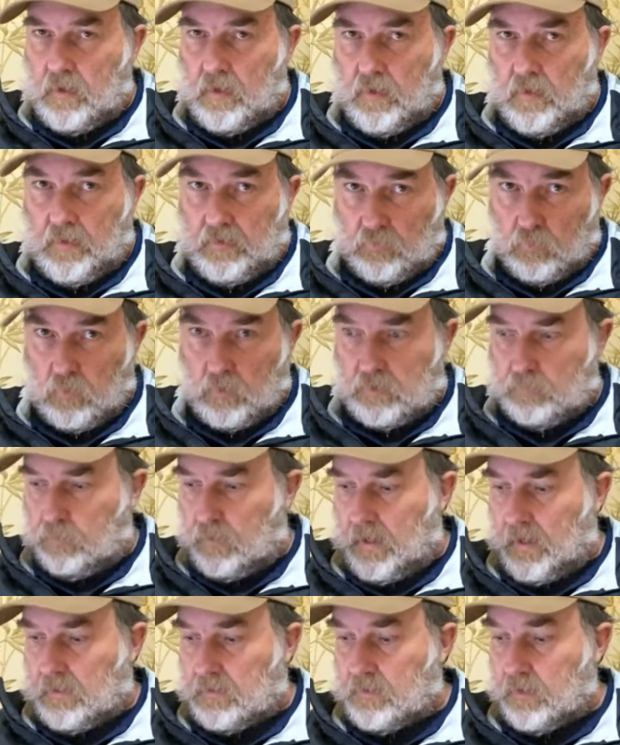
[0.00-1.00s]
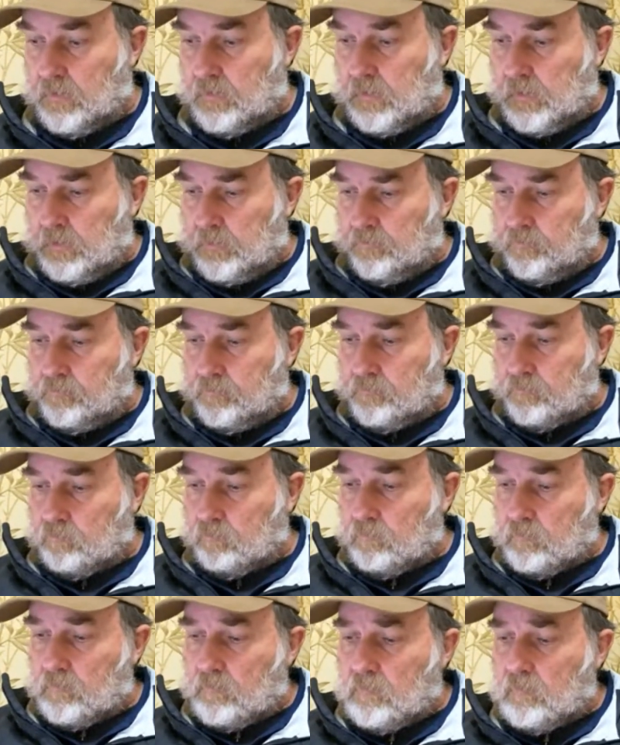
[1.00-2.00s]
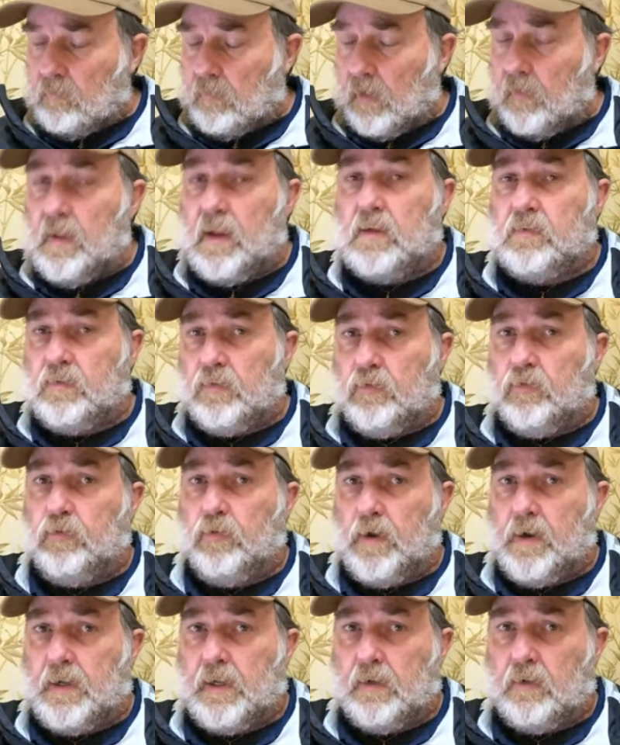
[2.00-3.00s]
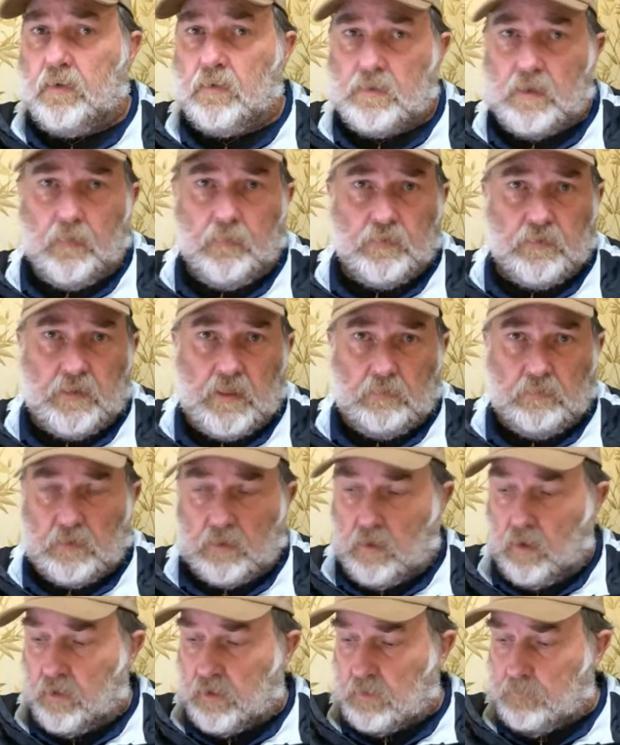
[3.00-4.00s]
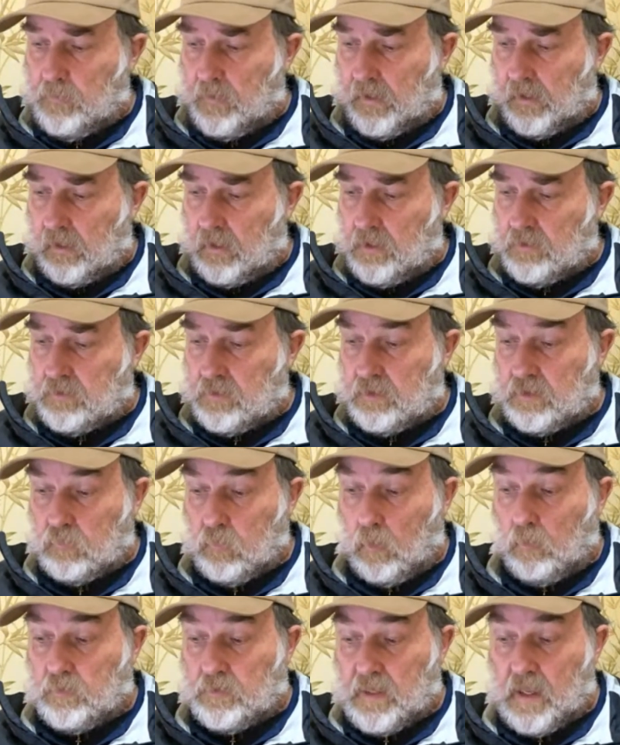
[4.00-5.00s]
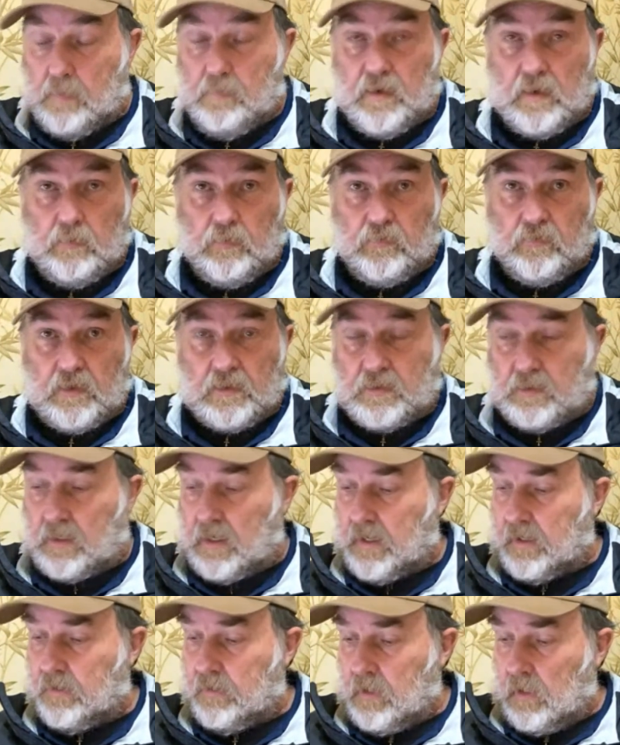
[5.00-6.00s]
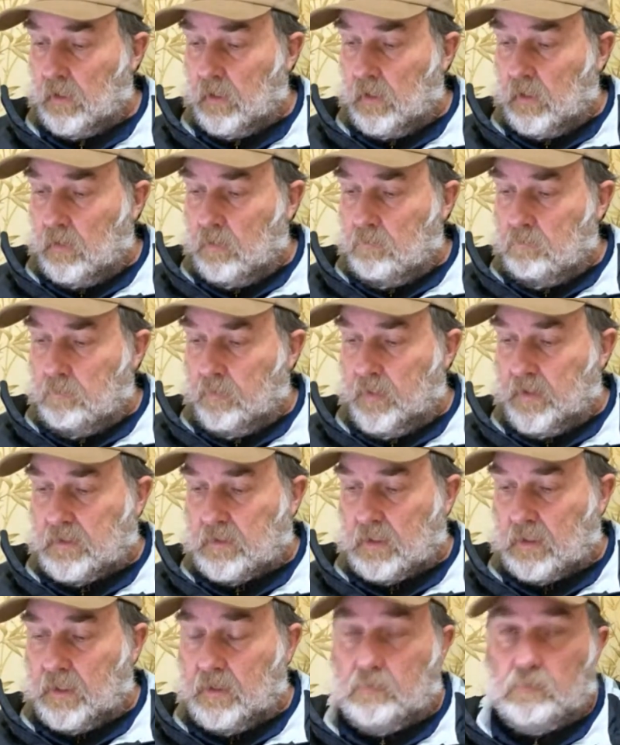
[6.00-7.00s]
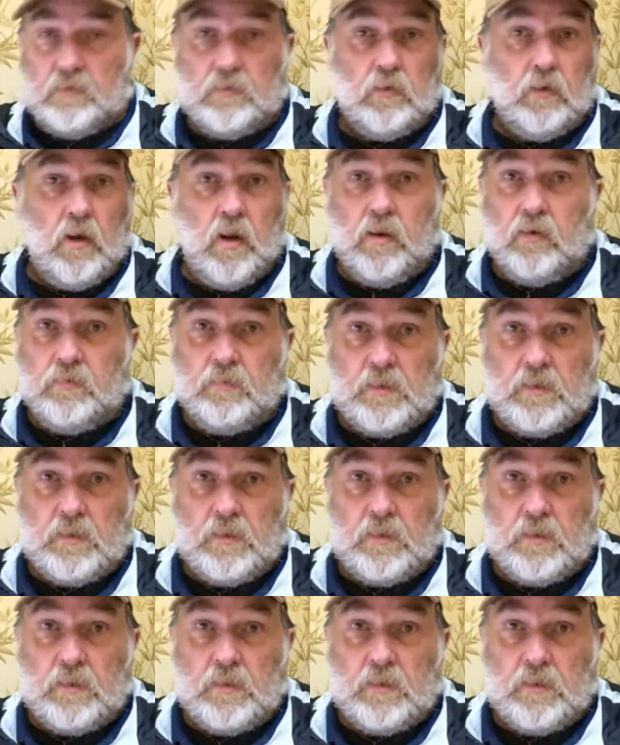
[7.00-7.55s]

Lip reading: That's what's planned. So that is intriguing, because obviously there was a lot of speculation as to what was happening with Justin Langer. But that's clear. It was a lot of